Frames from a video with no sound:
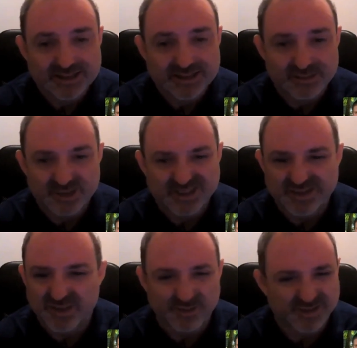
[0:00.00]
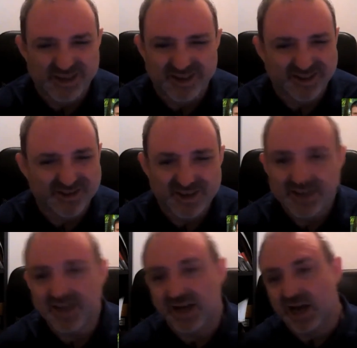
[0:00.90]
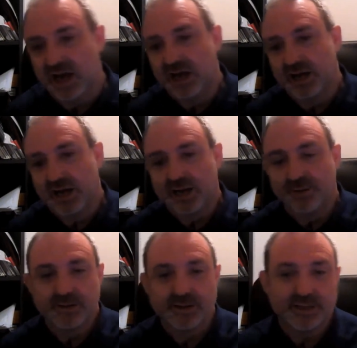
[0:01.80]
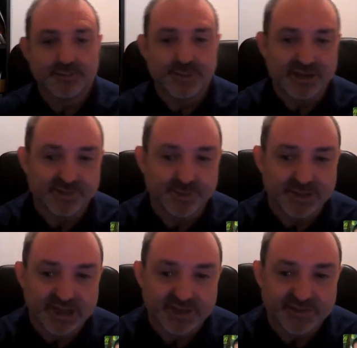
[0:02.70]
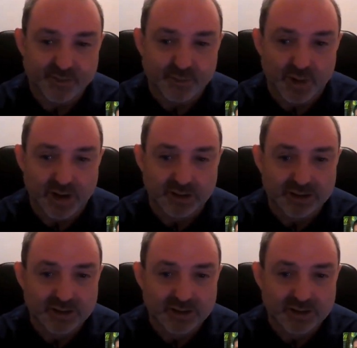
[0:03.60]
which is not nice, in beer that's been aged for a while.